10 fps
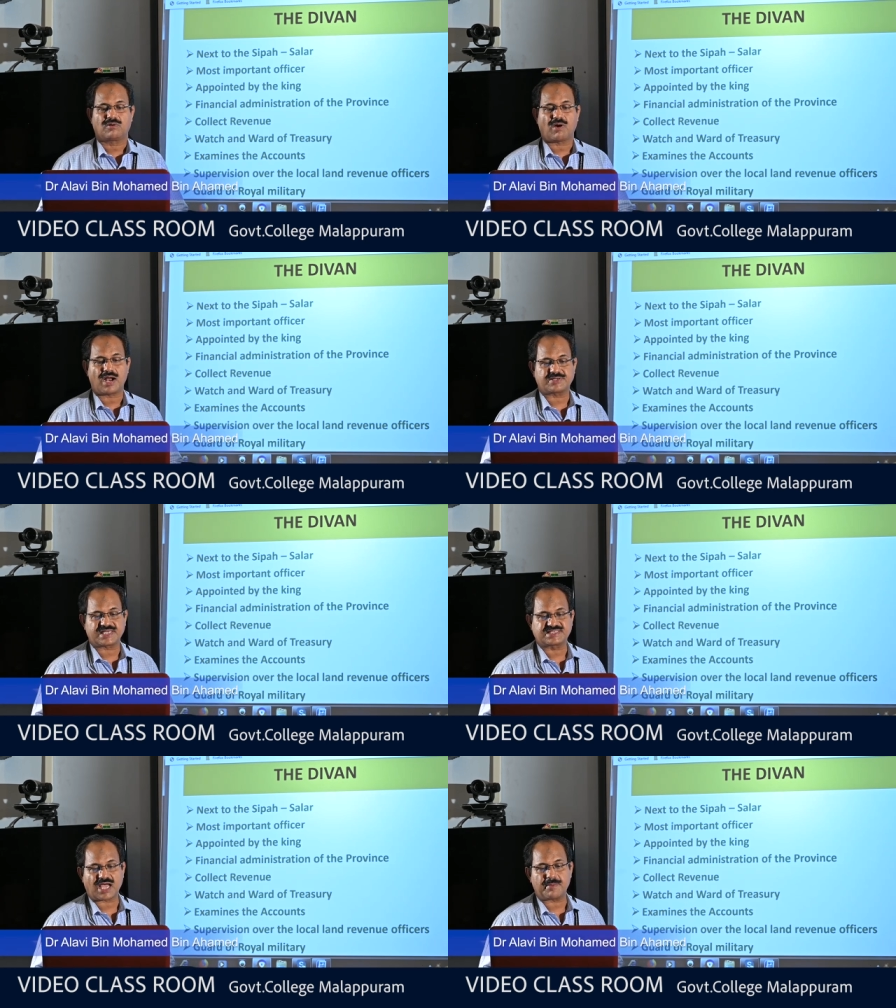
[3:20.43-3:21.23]
had
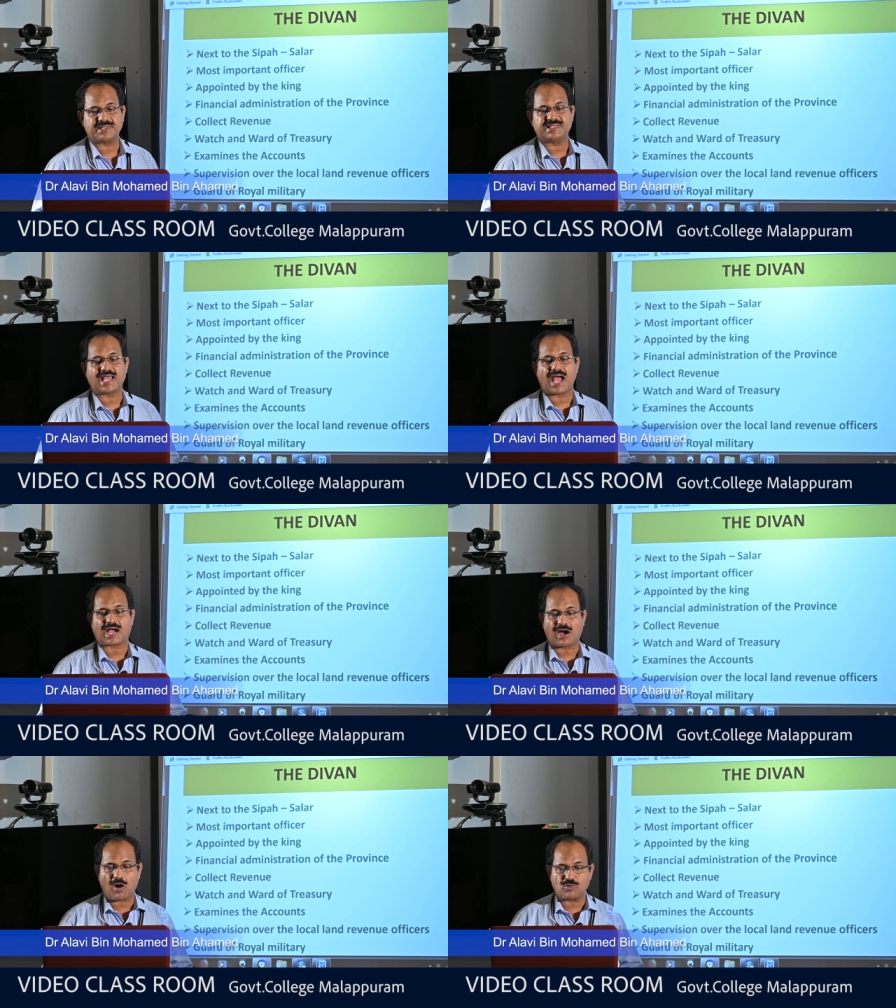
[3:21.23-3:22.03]
examined examine the
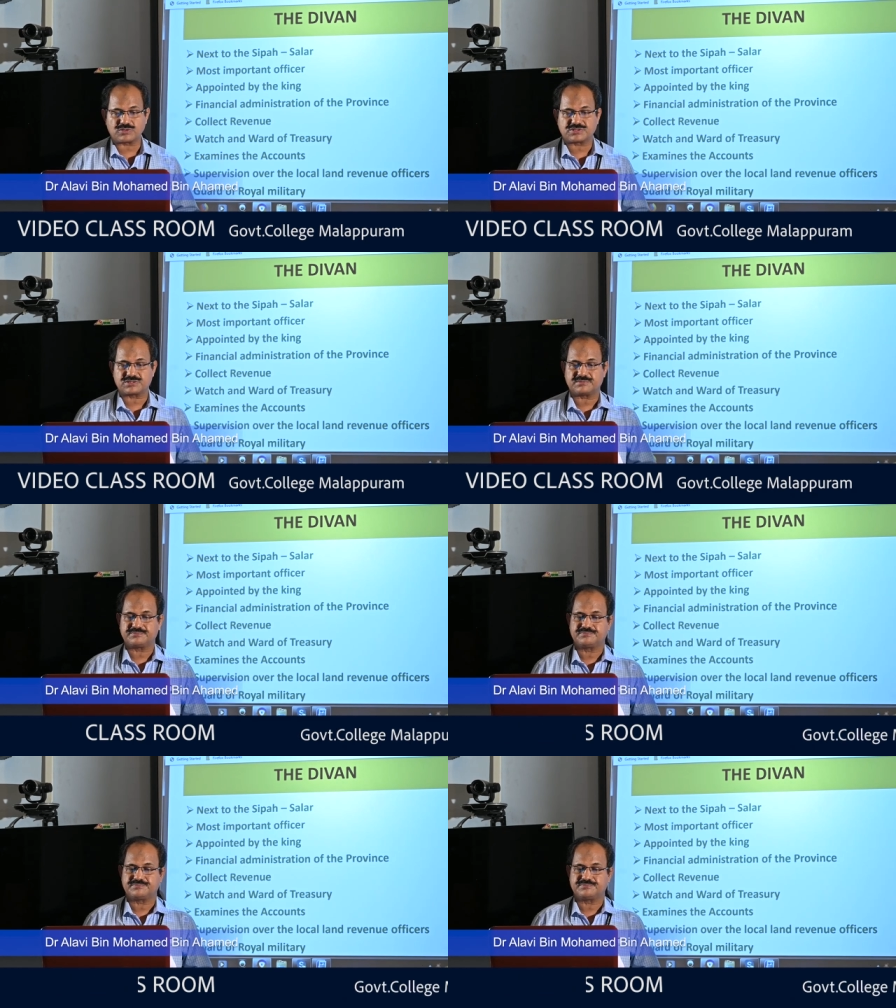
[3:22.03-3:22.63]
accounts,